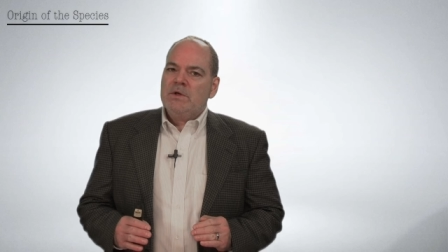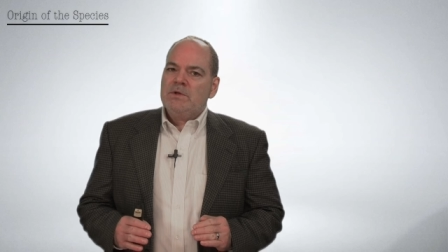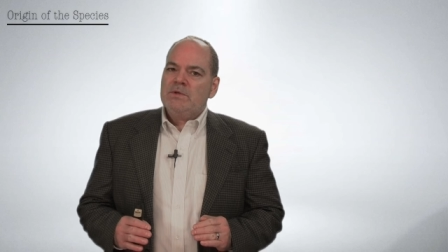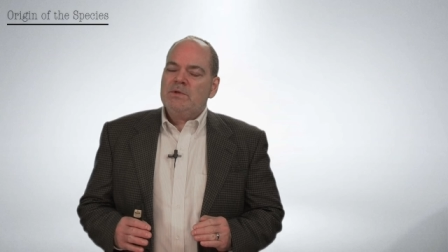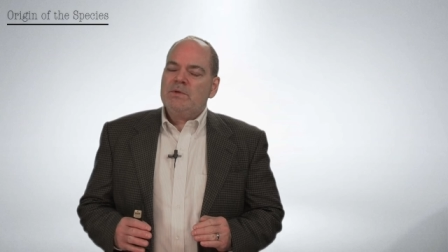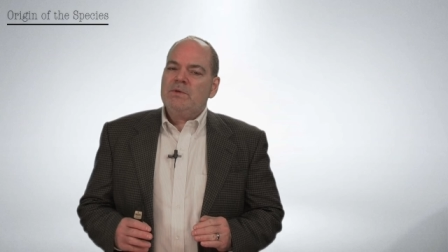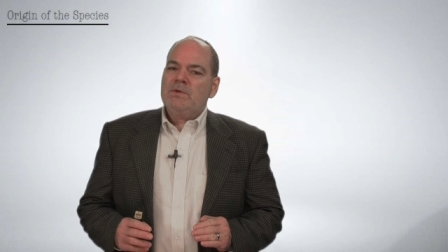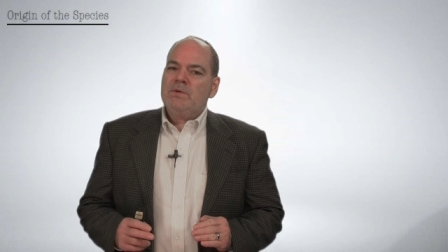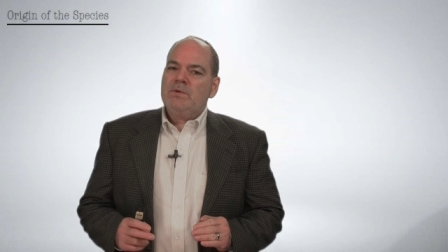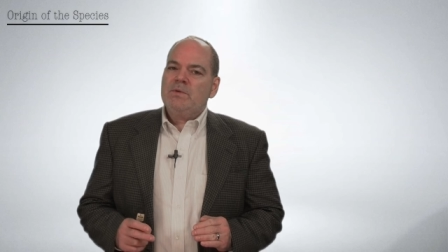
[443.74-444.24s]

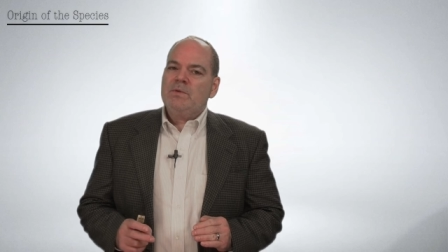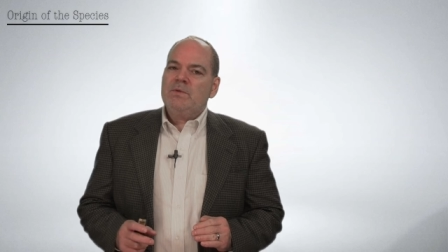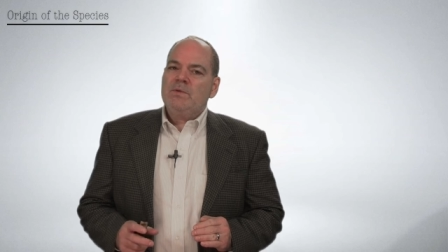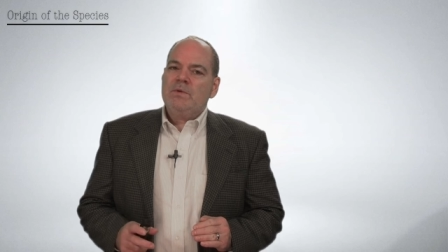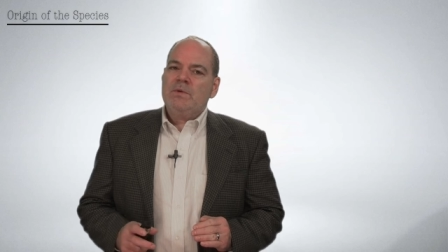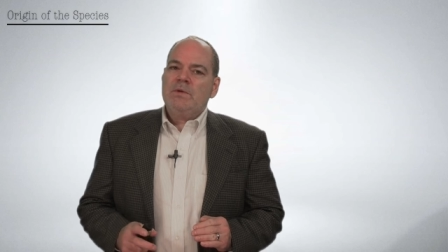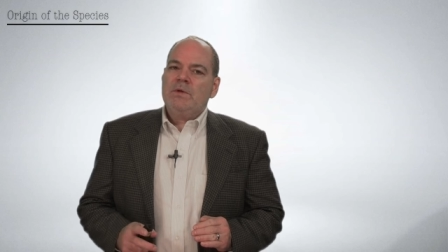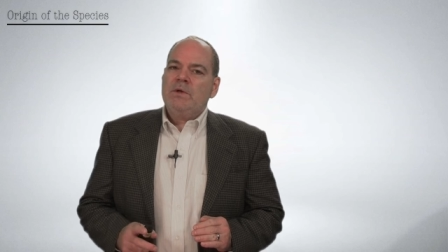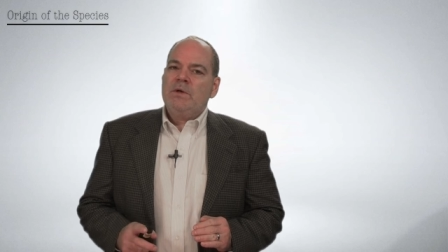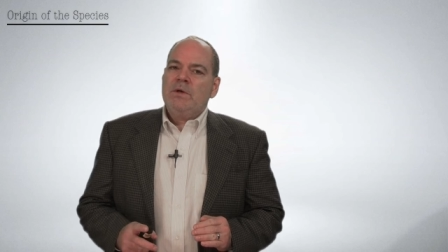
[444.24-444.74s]

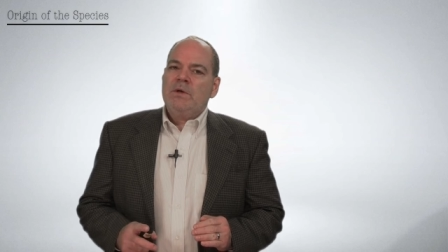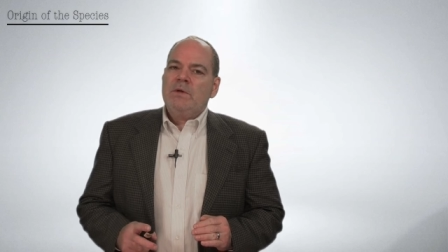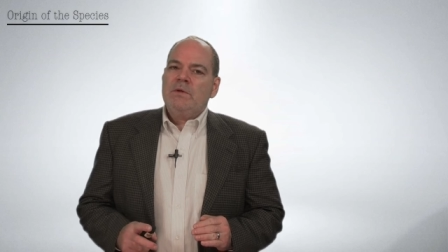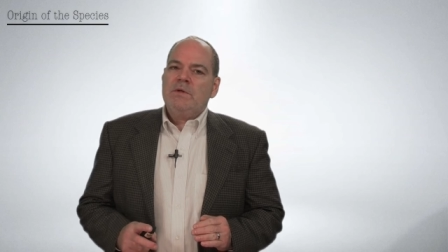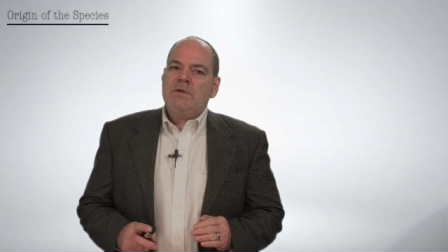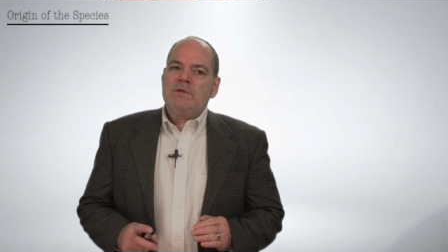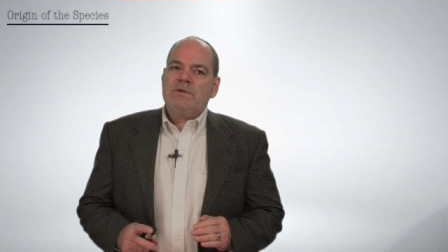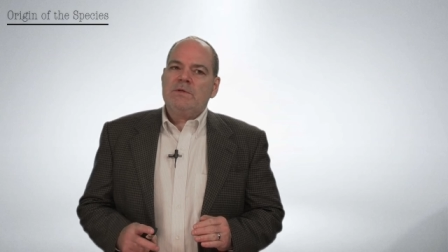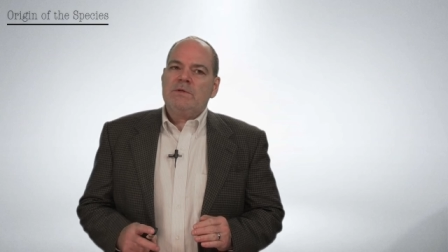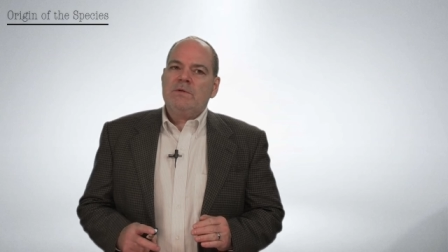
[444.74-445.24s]
to
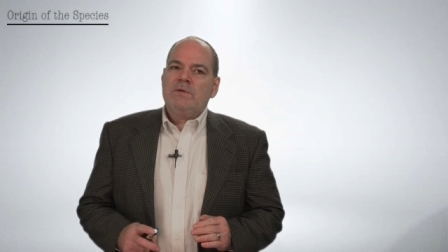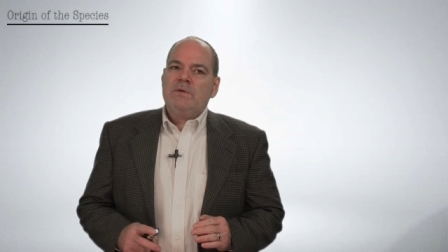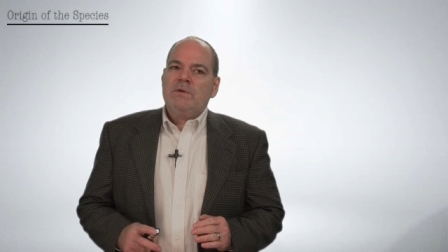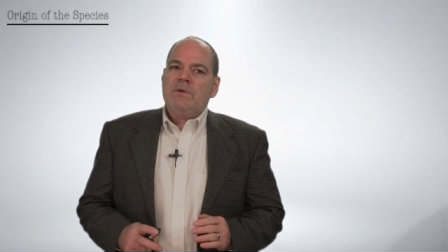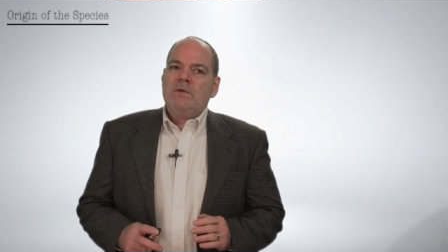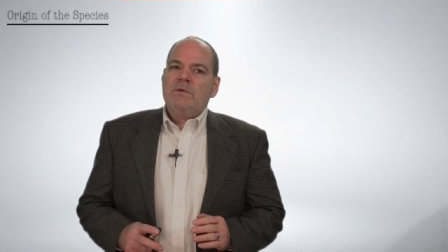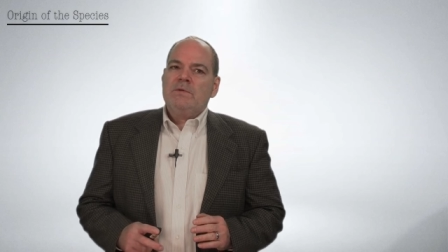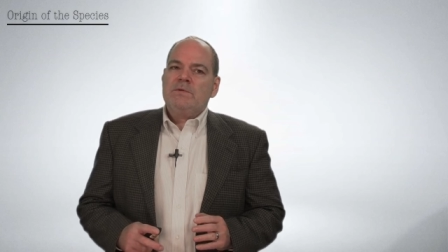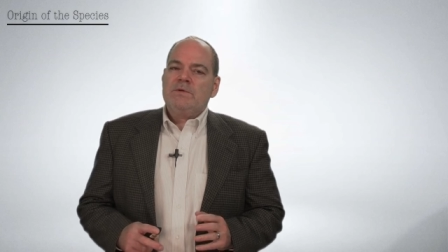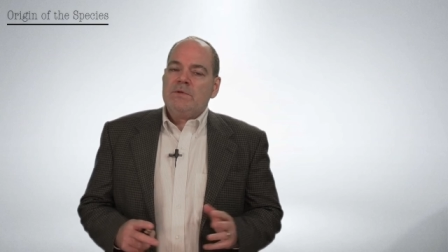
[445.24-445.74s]
this
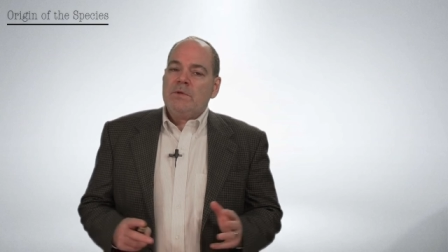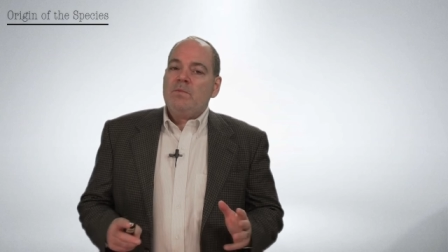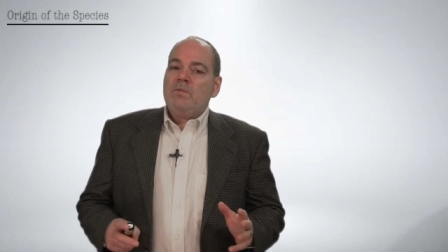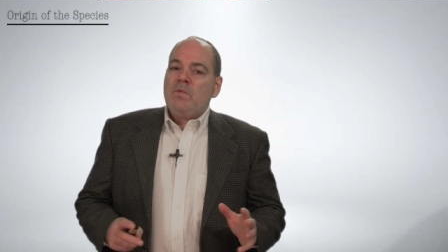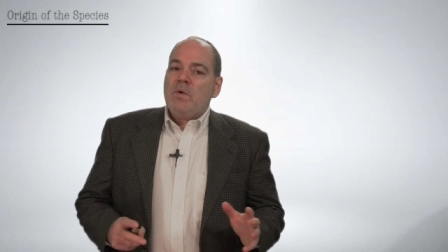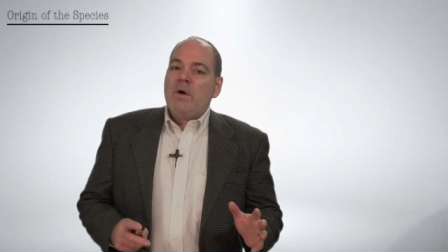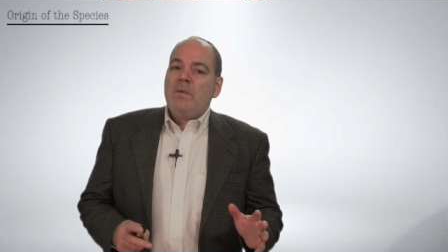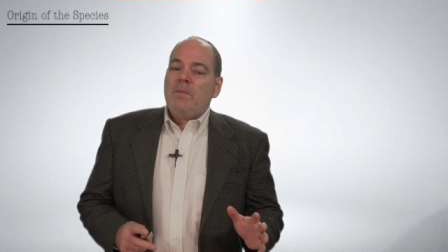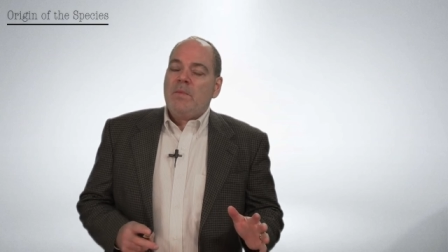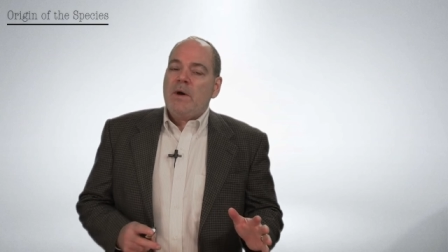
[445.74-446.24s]

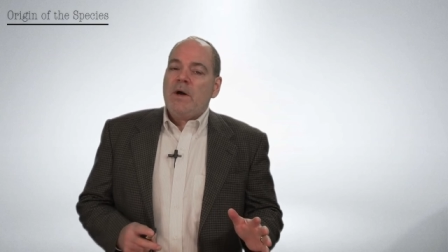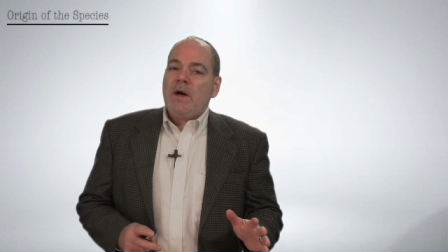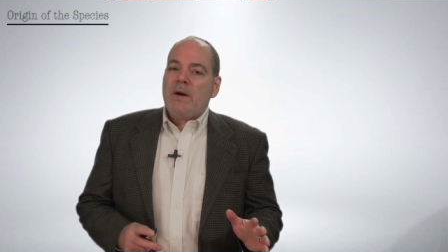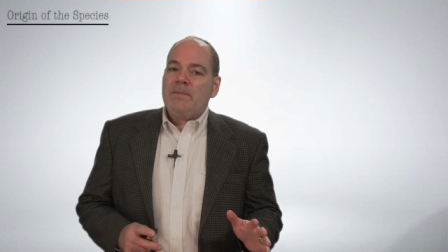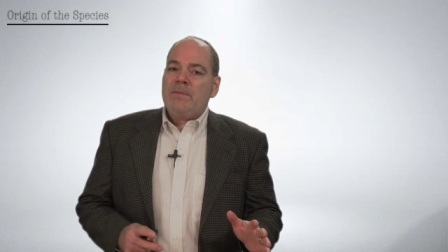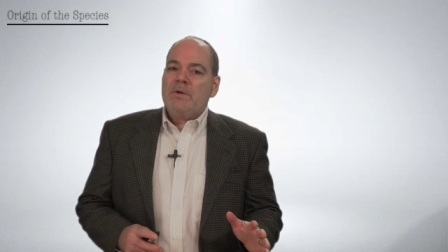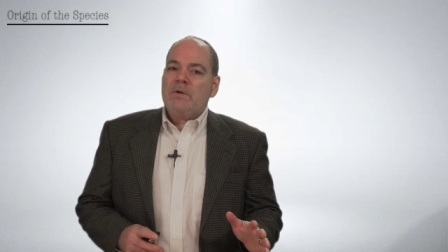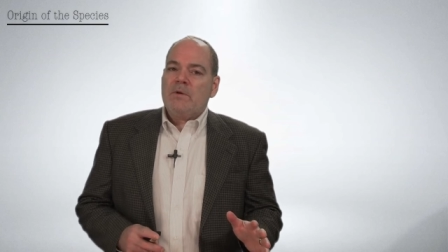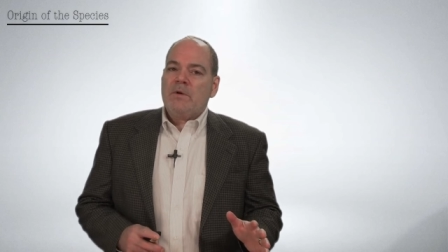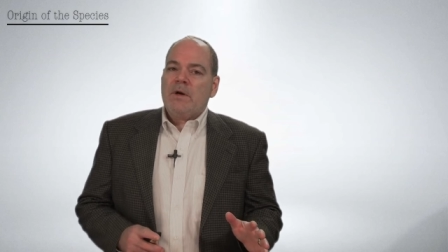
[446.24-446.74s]
somewhat
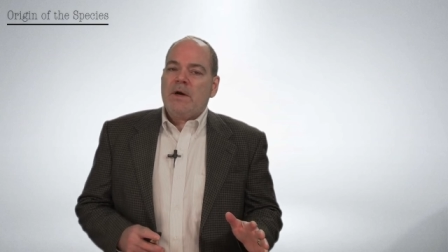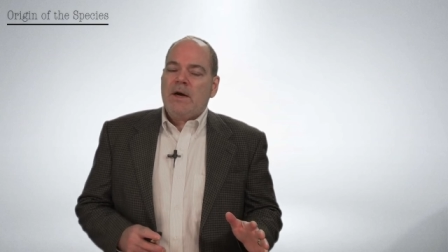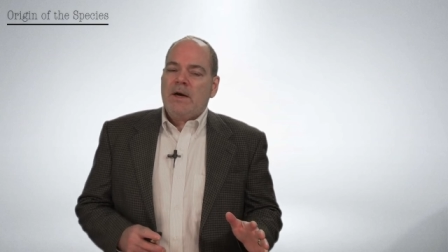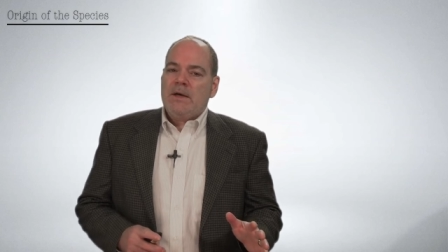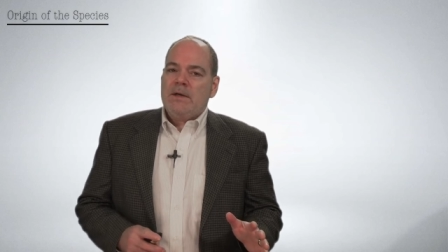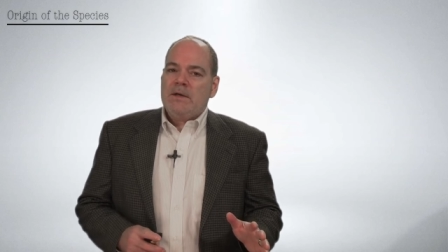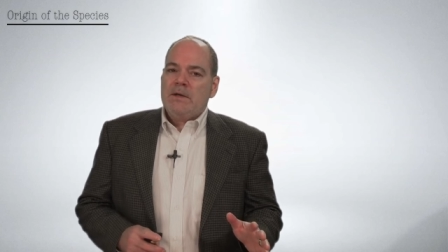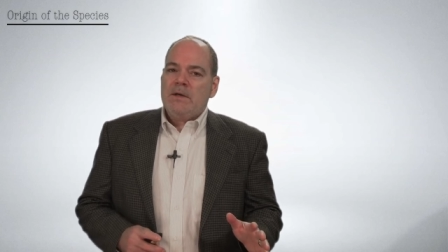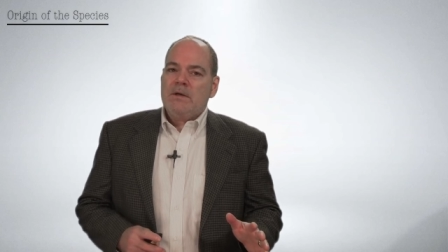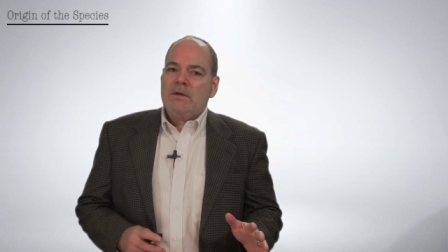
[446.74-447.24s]
popular
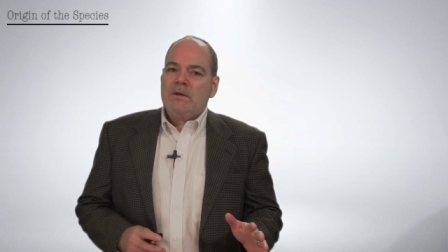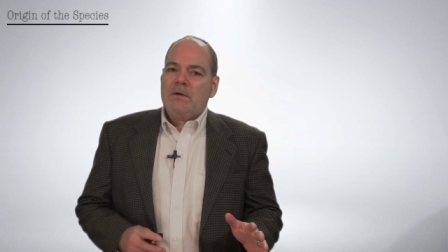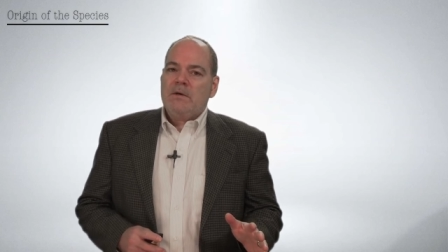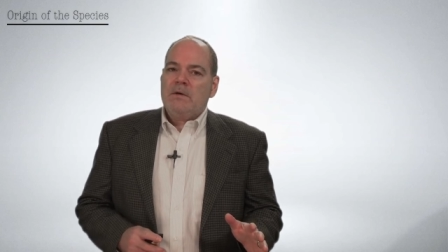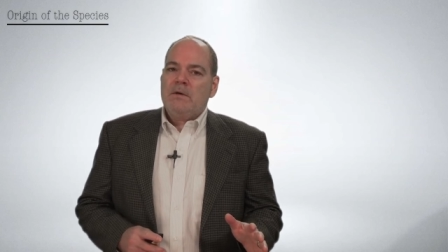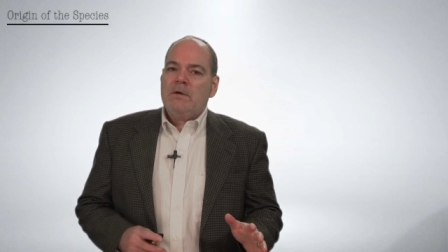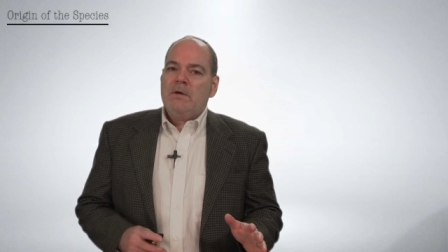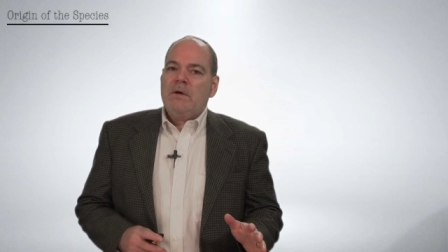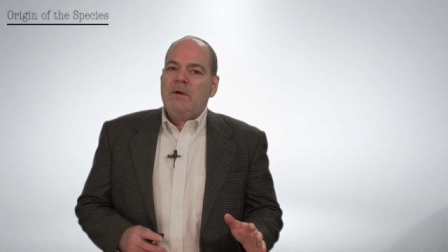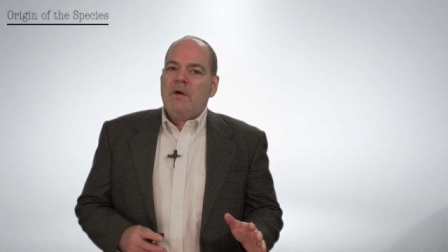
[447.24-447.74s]
idea